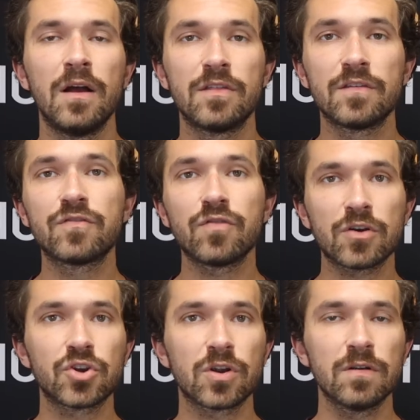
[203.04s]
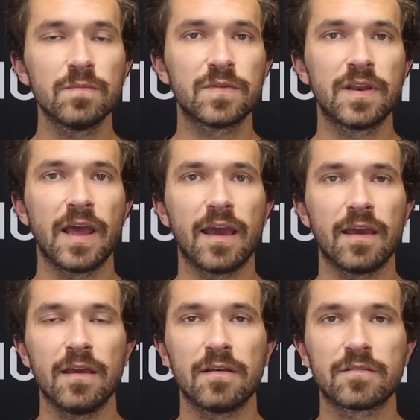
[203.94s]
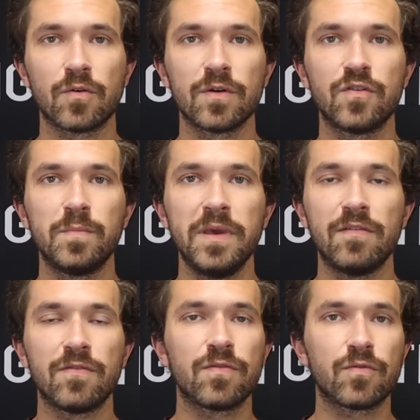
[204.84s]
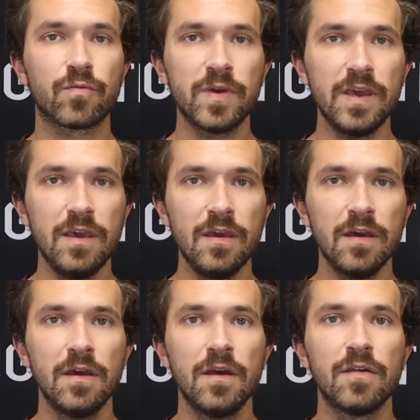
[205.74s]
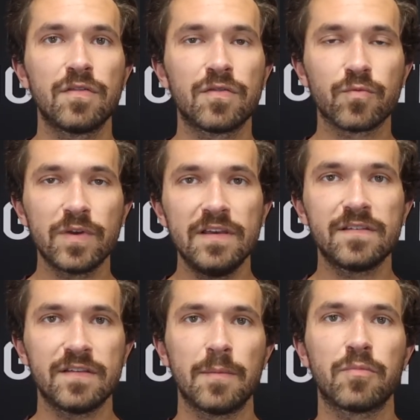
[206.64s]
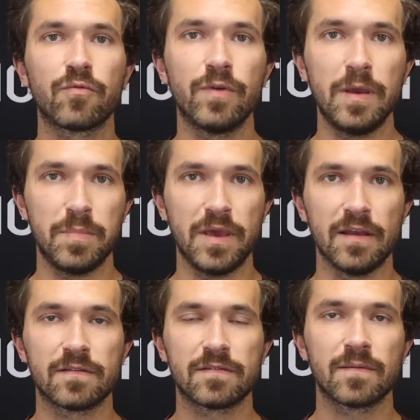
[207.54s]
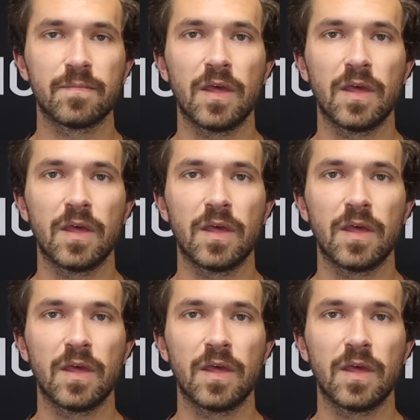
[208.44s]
The structure today is going to be 3-step repeats.